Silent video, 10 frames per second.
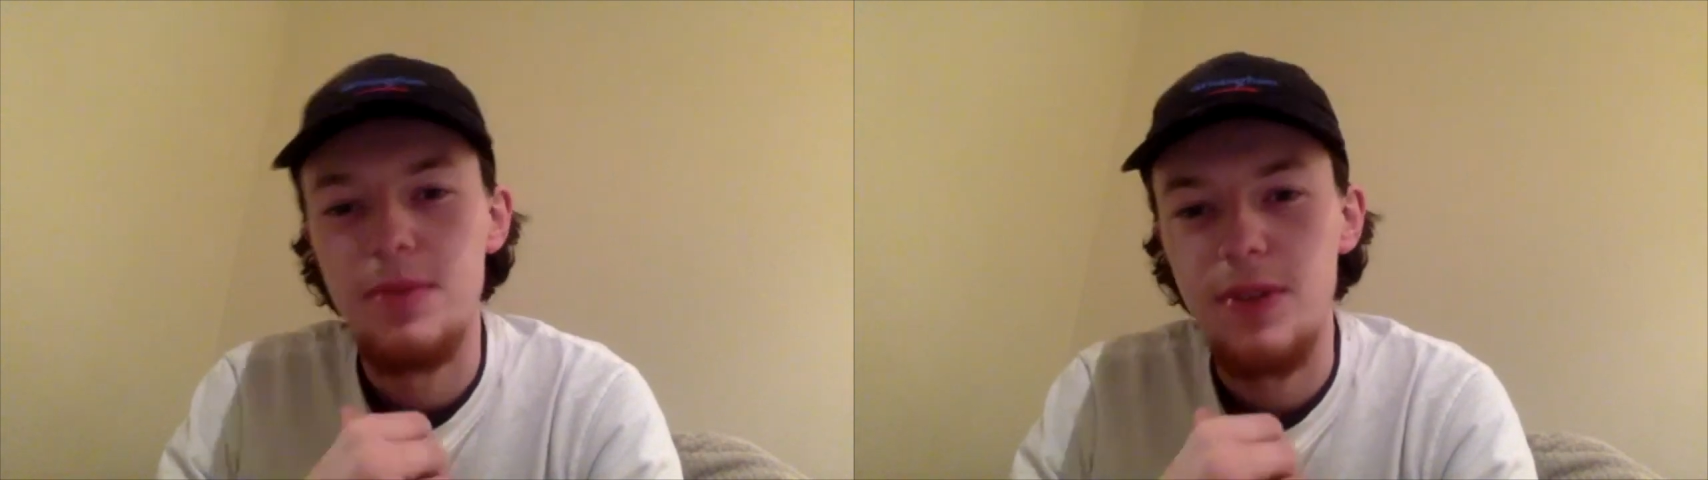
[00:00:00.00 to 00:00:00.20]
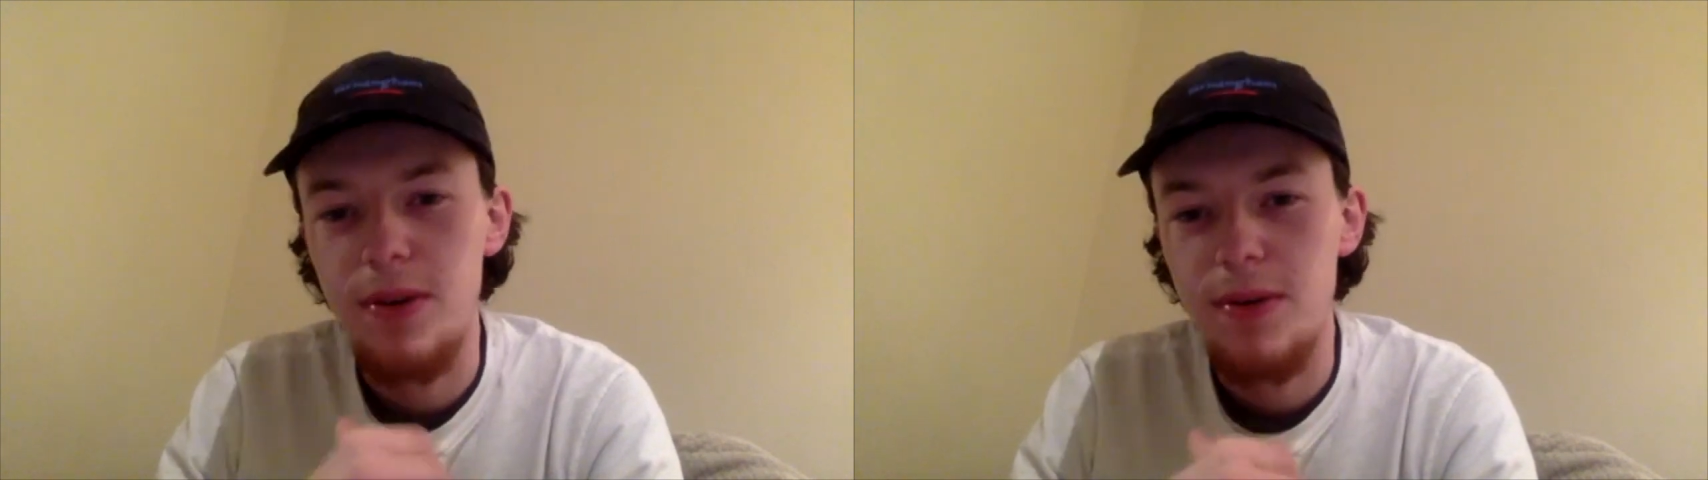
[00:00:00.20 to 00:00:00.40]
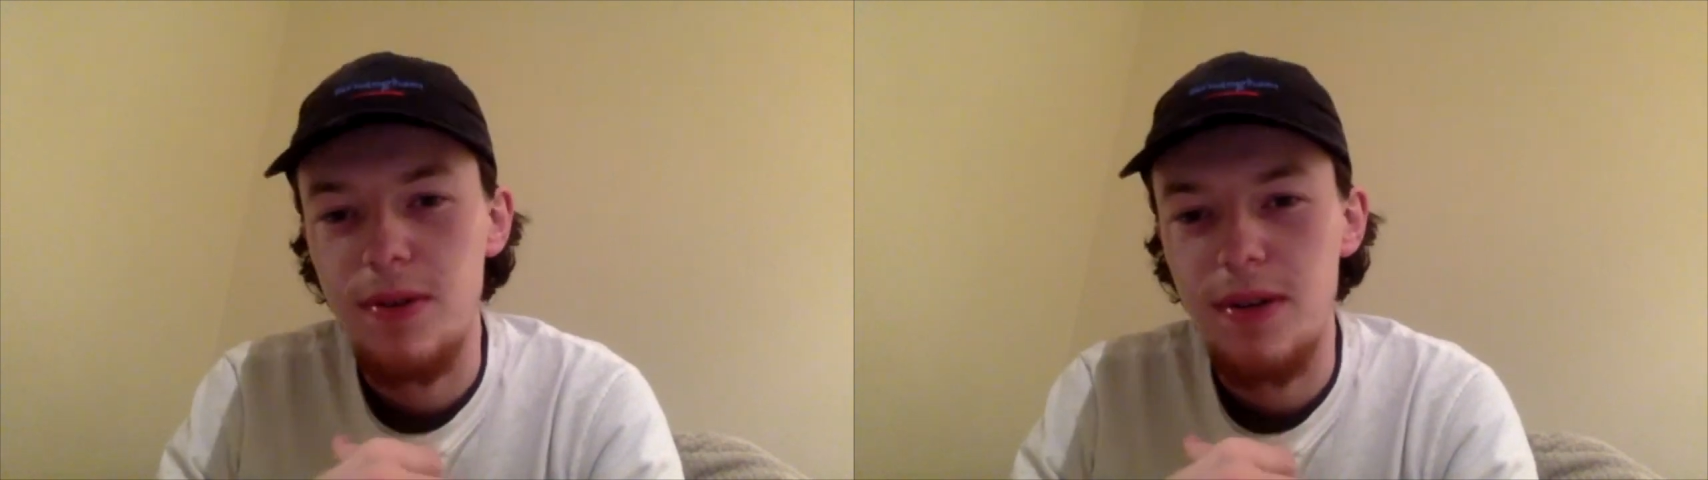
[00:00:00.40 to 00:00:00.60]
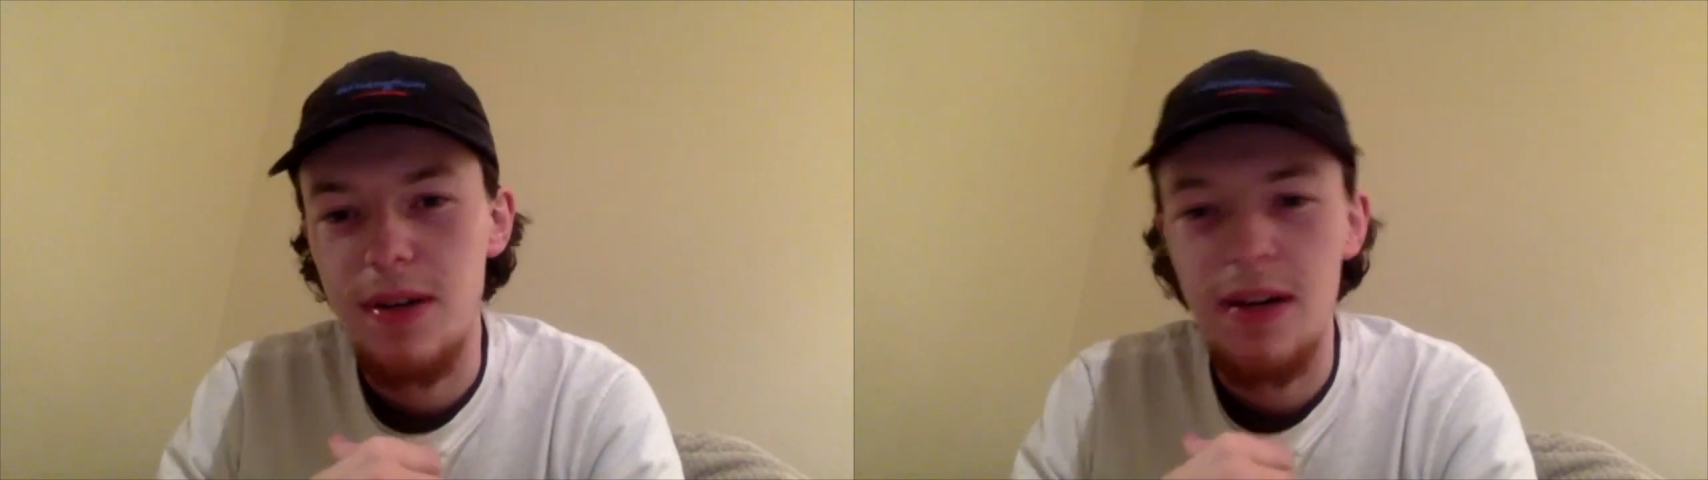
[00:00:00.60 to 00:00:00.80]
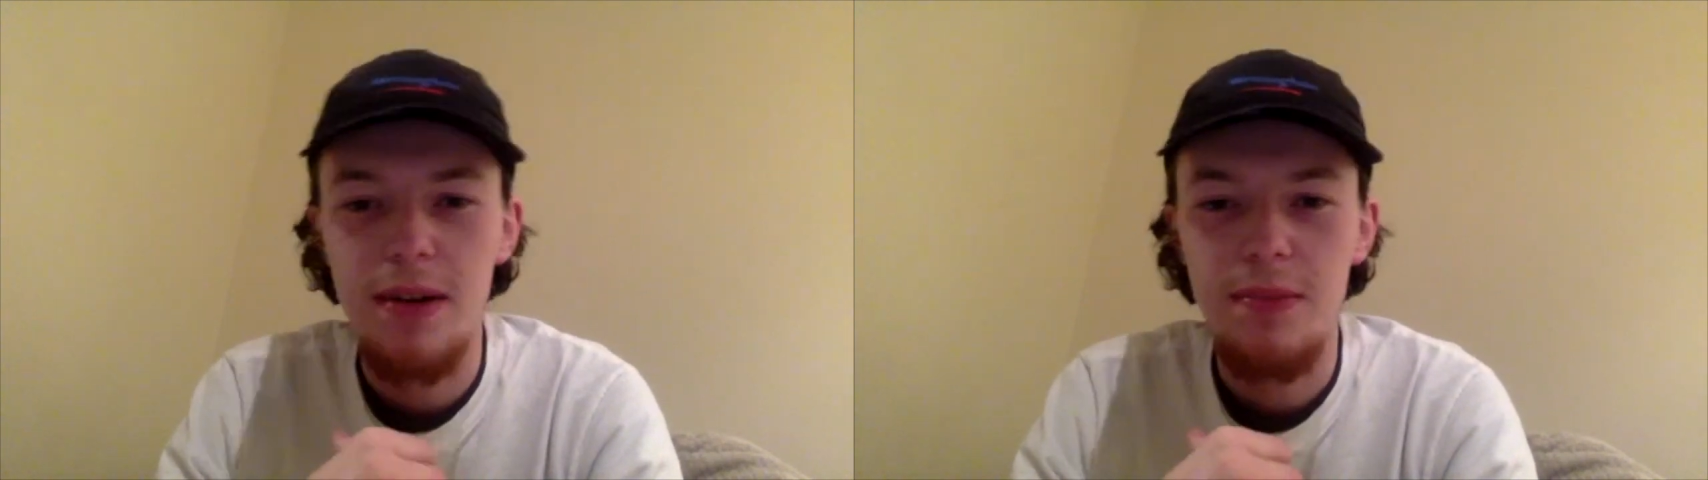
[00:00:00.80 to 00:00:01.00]
So,
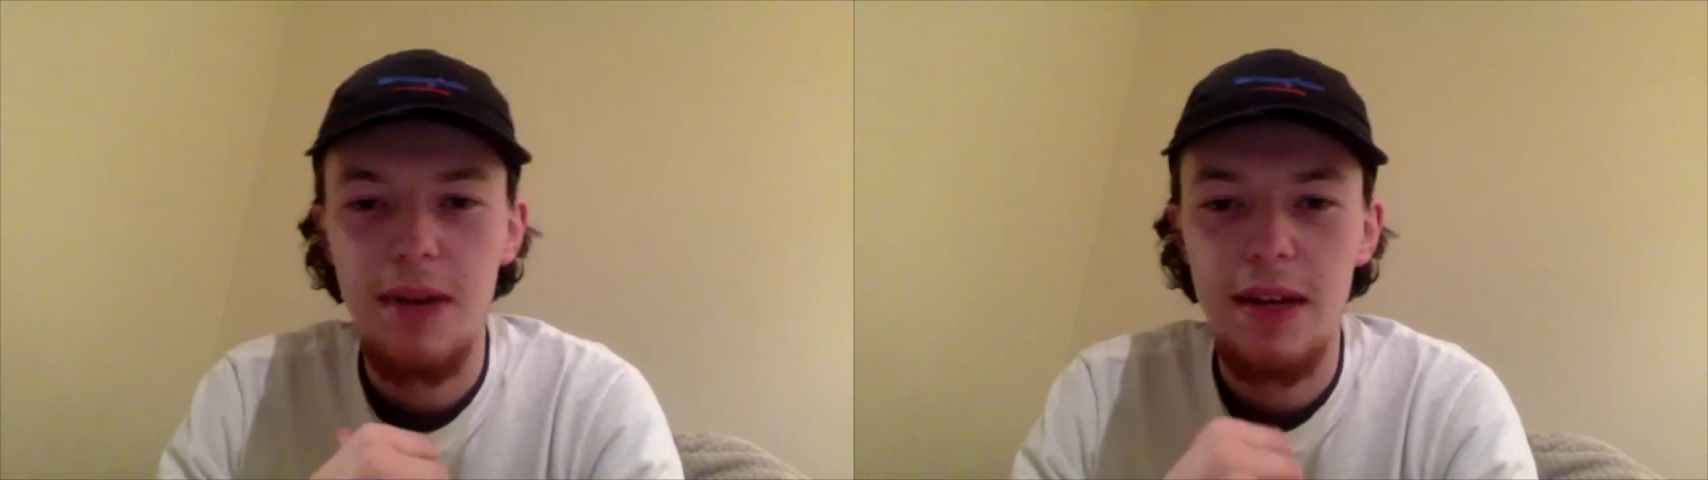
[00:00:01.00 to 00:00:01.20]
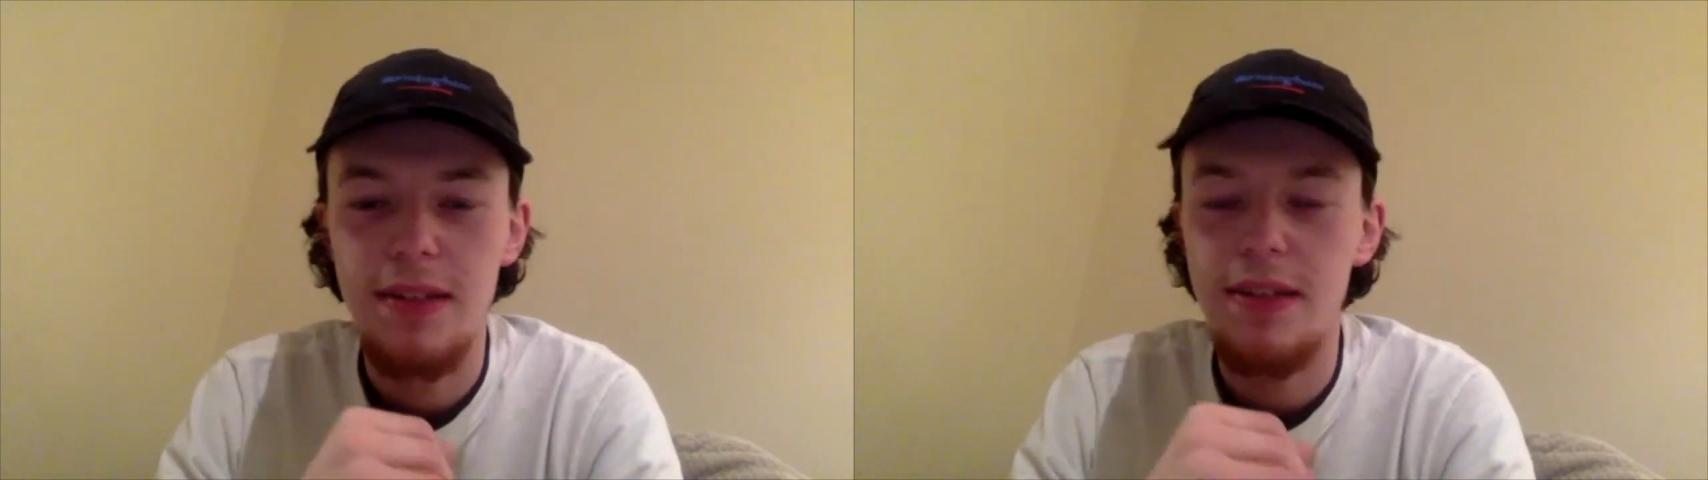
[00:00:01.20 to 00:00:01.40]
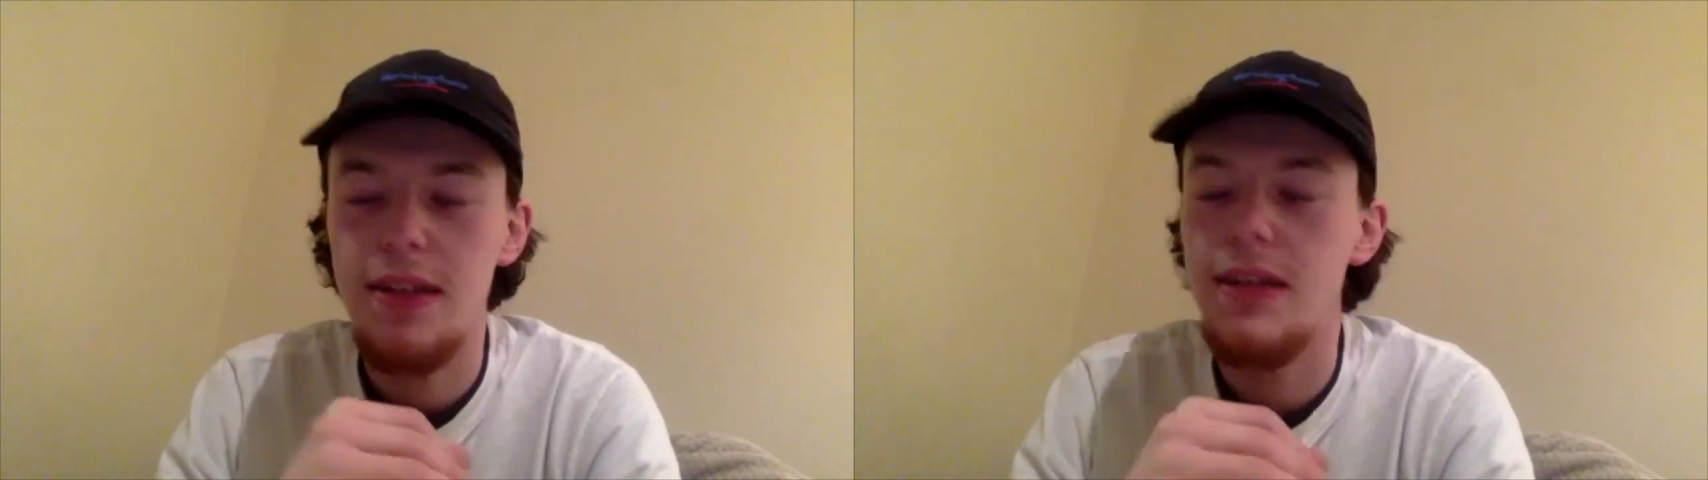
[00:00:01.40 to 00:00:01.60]
um, and